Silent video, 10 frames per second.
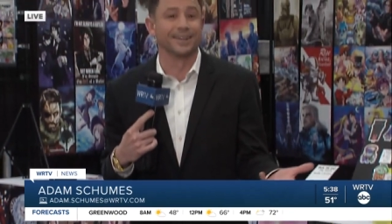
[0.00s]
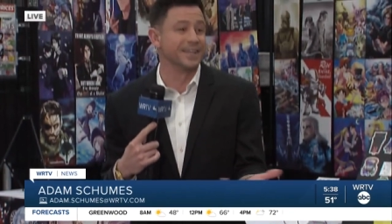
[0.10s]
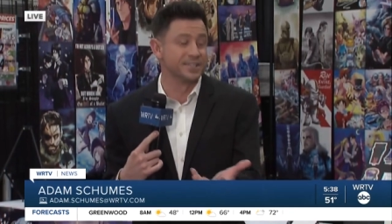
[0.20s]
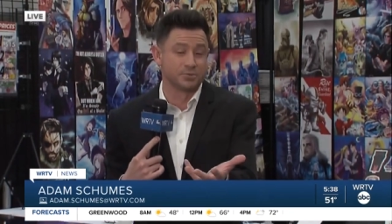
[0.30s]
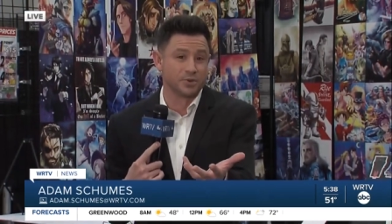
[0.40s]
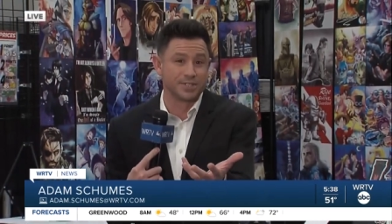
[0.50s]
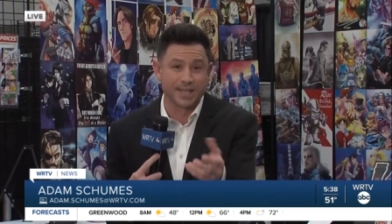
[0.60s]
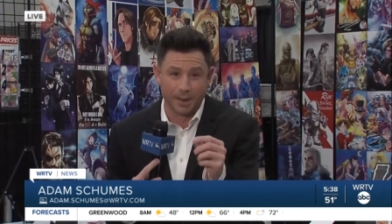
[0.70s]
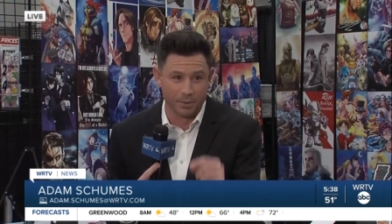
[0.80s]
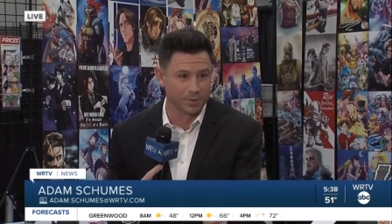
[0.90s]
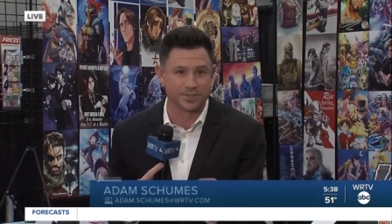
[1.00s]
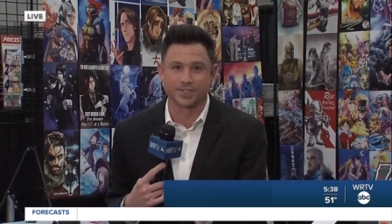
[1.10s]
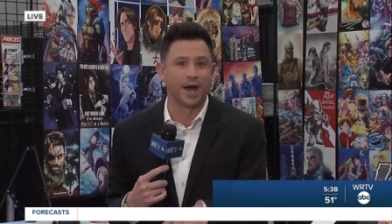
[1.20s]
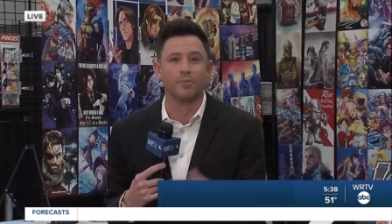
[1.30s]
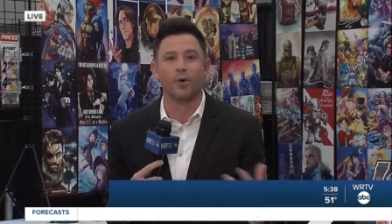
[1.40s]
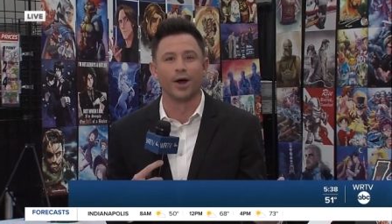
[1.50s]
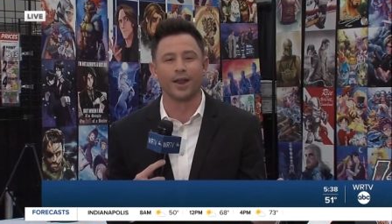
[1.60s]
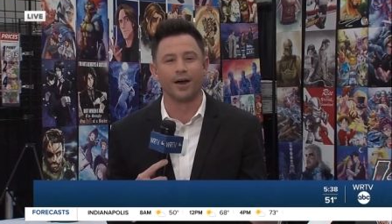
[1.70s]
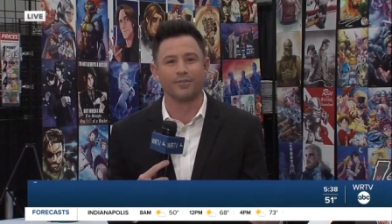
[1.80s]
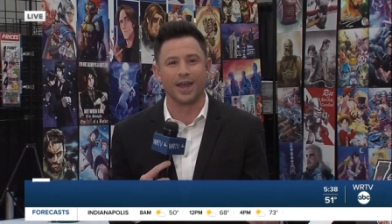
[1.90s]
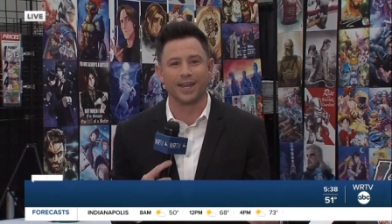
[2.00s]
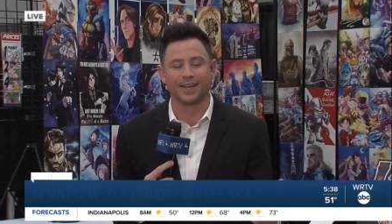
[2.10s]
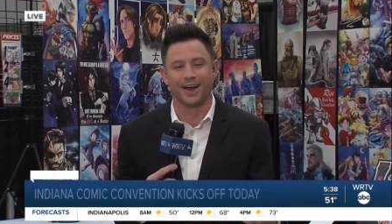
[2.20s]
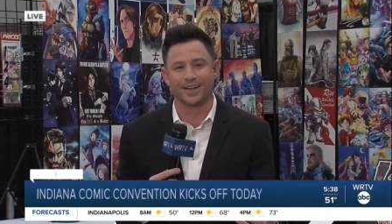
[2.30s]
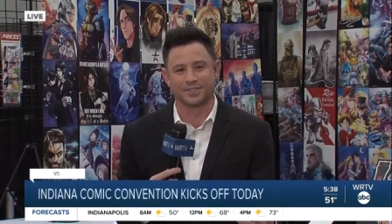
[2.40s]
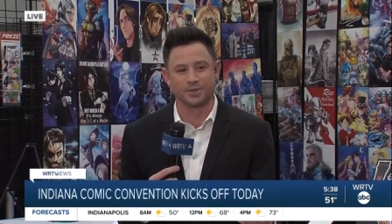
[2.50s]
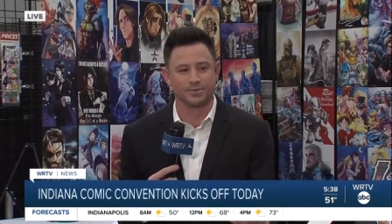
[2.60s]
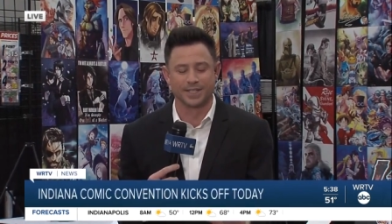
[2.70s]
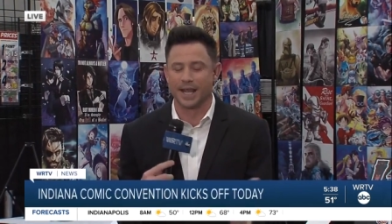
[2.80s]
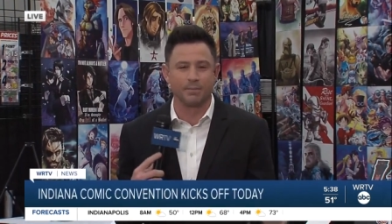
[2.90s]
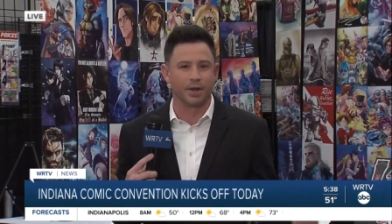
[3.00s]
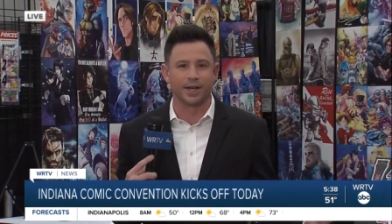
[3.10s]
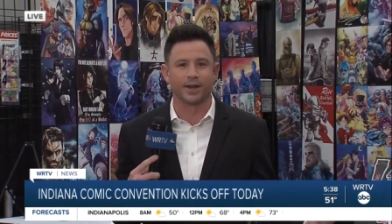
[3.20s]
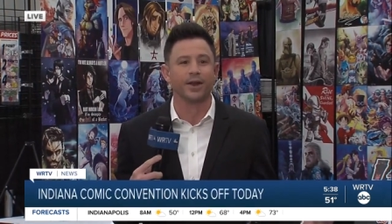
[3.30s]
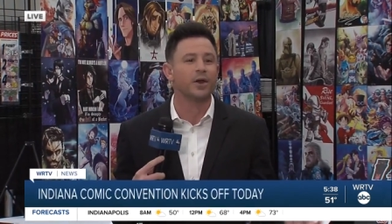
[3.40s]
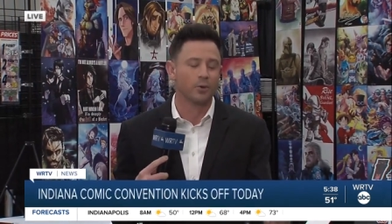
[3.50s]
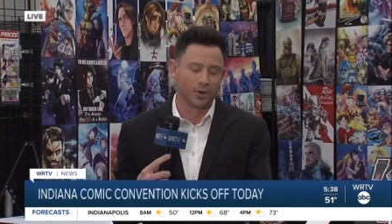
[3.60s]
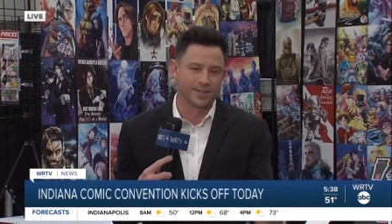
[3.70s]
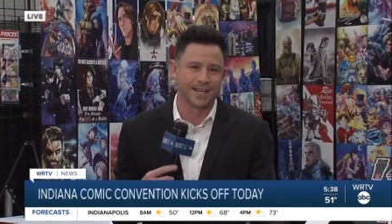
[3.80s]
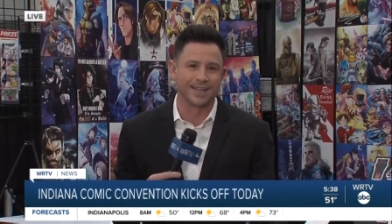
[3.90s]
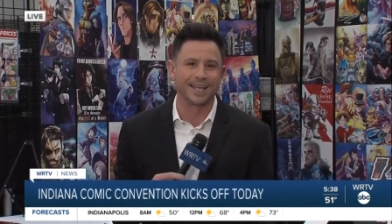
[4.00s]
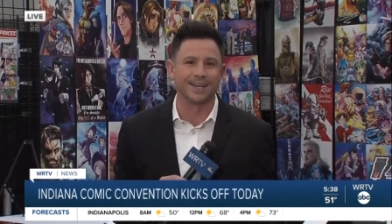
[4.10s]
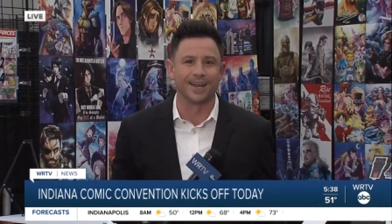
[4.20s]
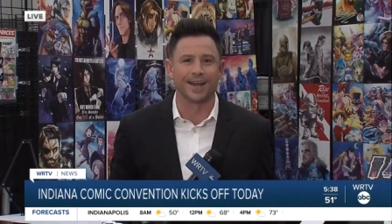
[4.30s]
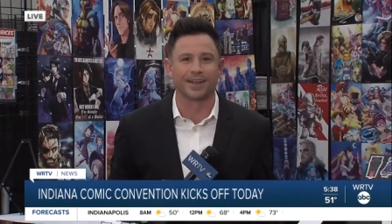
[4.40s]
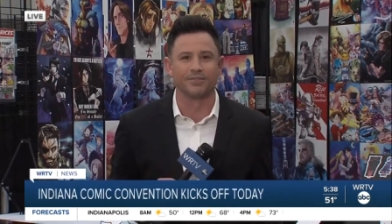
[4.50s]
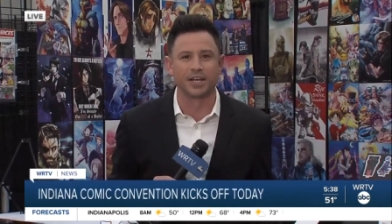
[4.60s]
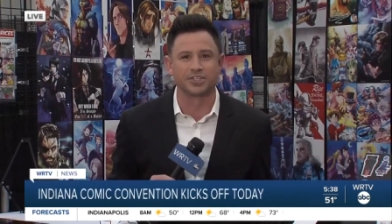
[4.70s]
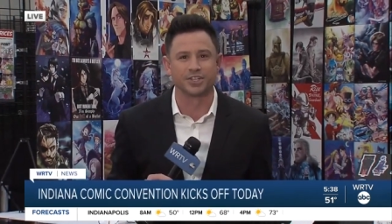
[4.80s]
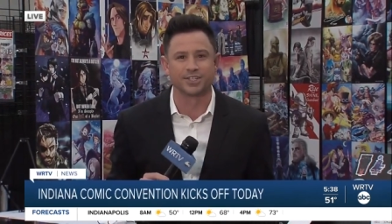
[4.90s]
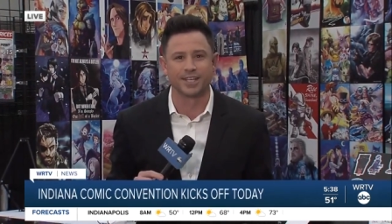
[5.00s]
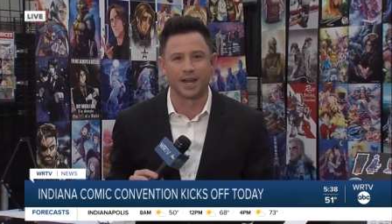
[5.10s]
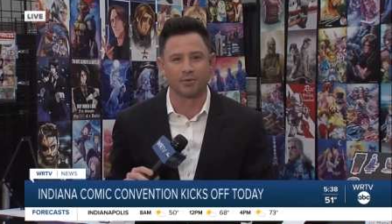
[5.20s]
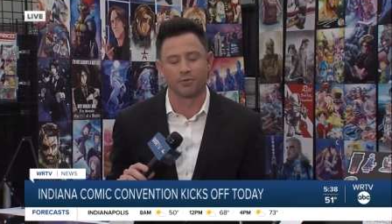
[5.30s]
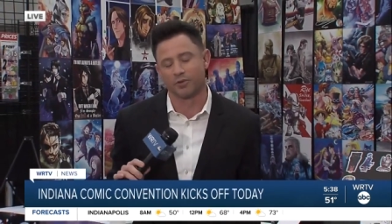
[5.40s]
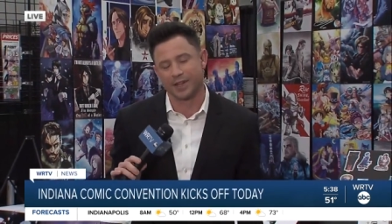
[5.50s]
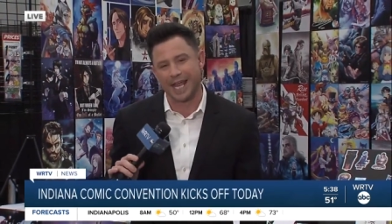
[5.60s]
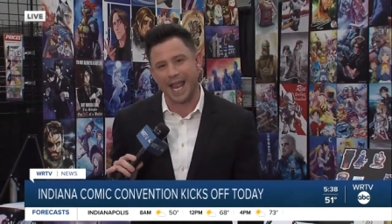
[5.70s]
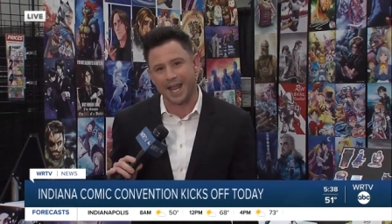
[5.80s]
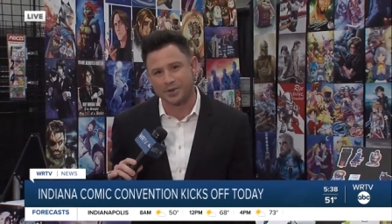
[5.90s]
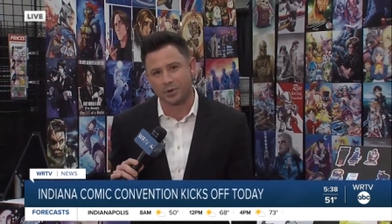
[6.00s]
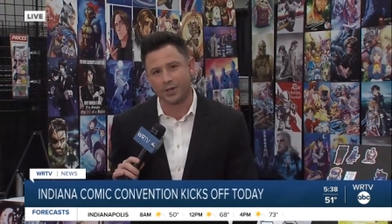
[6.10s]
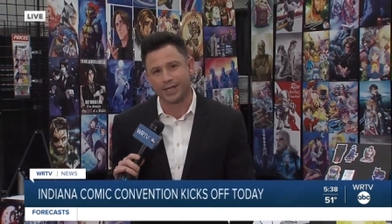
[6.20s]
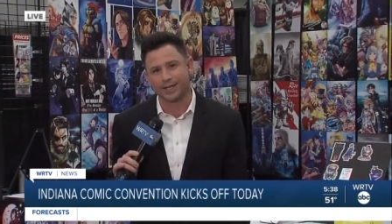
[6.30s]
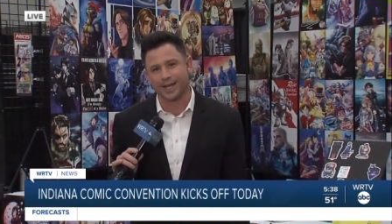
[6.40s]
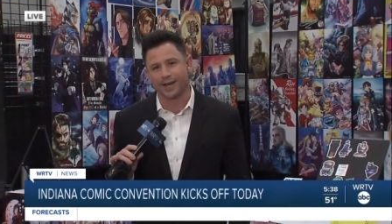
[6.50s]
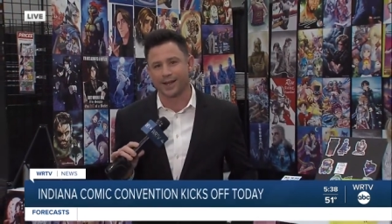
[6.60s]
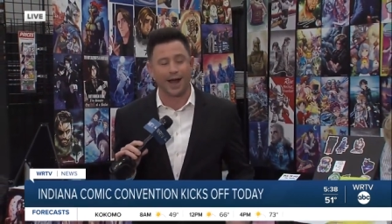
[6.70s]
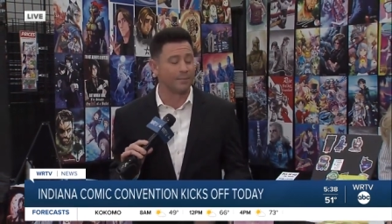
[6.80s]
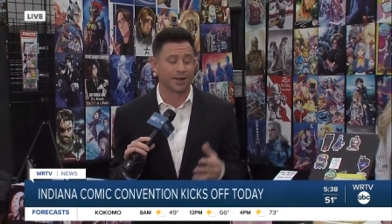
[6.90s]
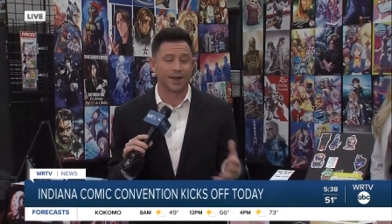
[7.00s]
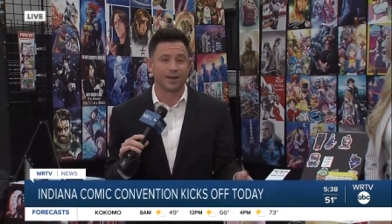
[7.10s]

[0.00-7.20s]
at least resemble somewhat of a costume today. But here, we're inside the Indiana Convention Center for the annual Indiana Comic